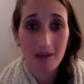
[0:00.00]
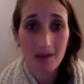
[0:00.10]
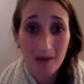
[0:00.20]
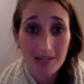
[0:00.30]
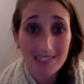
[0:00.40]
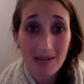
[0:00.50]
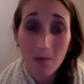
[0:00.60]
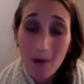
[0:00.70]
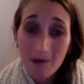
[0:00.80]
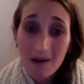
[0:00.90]
and I wanted to say
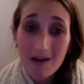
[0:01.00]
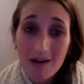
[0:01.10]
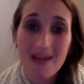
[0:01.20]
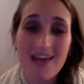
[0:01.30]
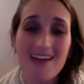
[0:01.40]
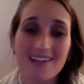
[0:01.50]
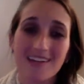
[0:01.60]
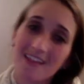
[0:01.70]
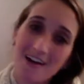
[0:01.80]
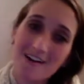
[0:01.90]
welcome and
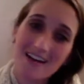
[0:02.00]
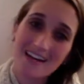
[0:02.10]
hello,